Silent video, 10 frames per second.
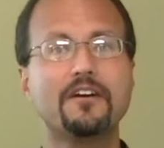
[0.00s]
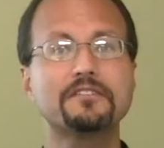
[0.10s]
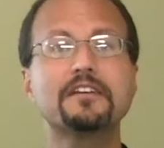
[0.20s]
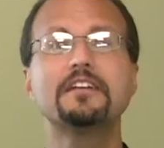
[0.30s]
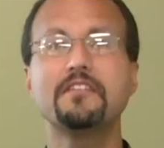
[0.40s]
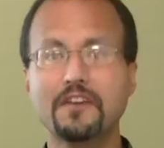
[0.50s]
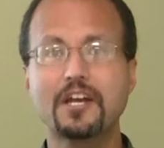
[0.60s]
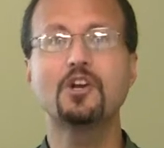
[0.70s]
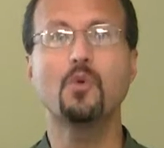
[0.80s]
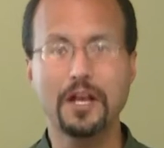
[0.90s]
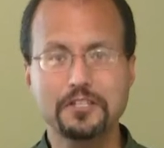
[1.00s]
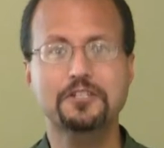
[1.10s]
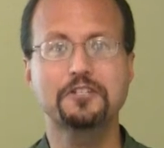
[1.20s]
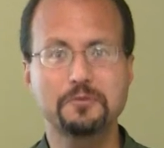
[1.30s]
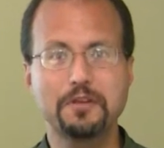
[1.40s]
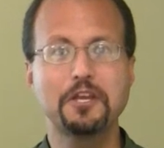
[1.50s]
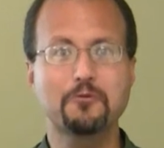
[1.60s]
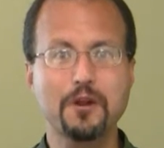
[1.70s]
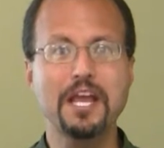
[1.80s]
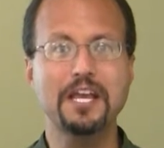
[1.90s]
significant questions being
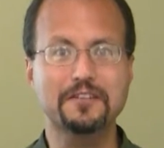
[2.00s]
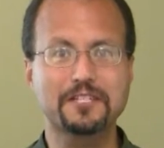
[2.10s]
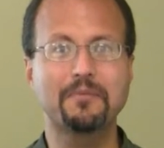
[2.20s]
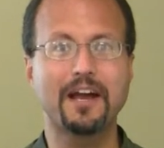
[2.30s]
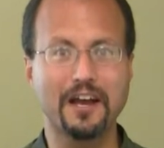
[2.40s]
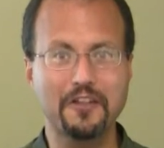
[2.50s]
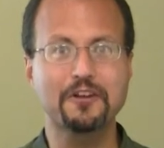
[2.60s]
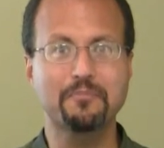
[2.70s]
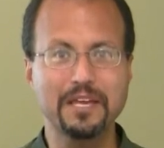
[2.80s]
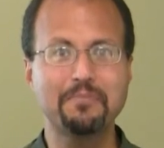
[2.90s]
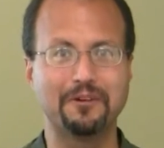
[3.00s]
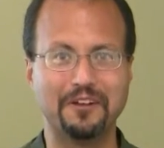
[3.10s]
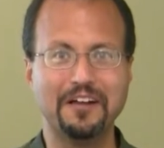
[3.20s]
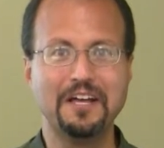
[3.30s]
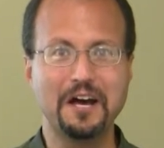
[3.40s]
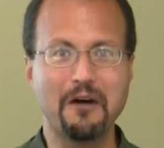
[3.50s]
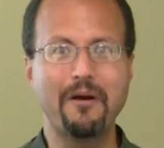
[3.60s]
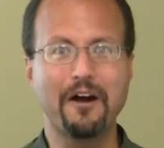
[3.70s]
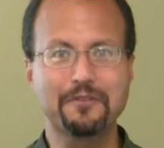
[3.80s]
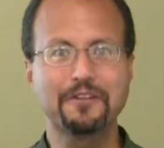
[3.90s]
raised by other people
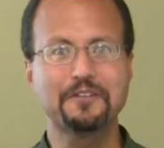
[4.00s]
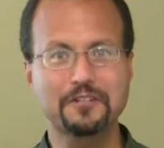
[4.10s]
about the